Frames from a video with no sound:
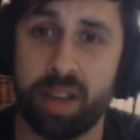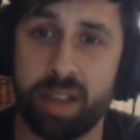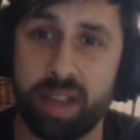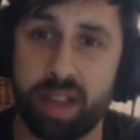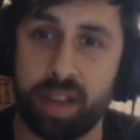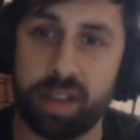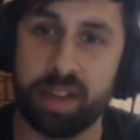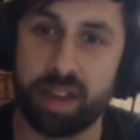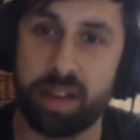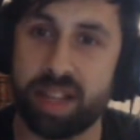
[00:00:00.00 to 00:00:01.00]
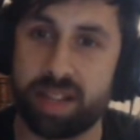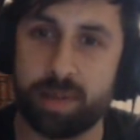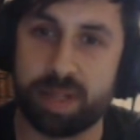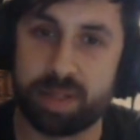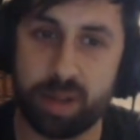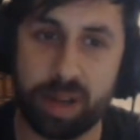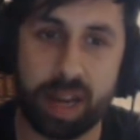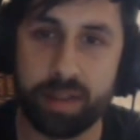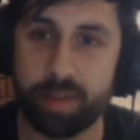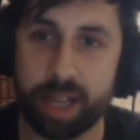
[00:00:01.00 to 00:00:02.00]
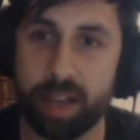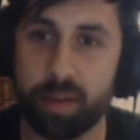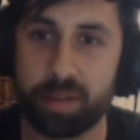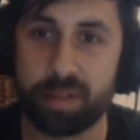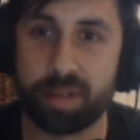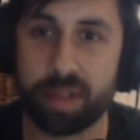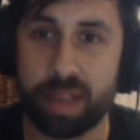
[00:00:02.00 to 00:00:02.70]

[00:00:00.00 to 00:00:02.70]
You don't need to install anything else.